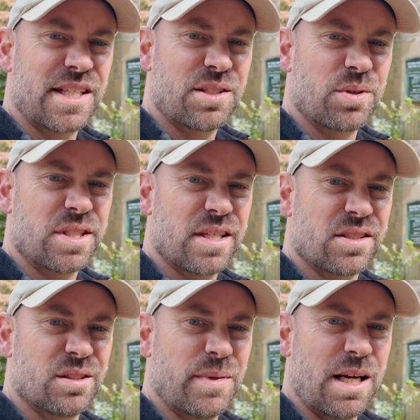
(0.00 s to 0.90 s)
That's what it says
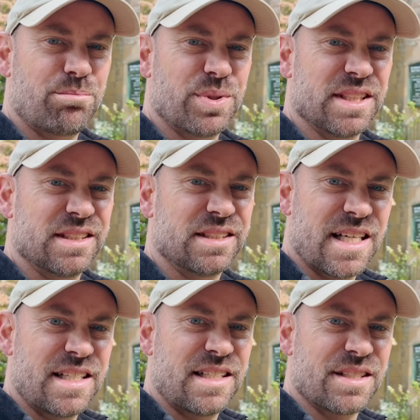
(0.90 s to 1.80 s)
on the map, but
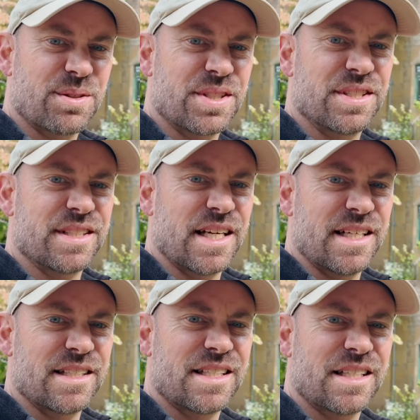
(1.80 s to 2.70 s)
sign says Christian
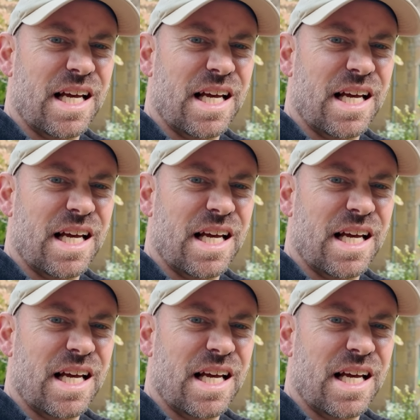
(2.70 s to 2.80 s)
Science.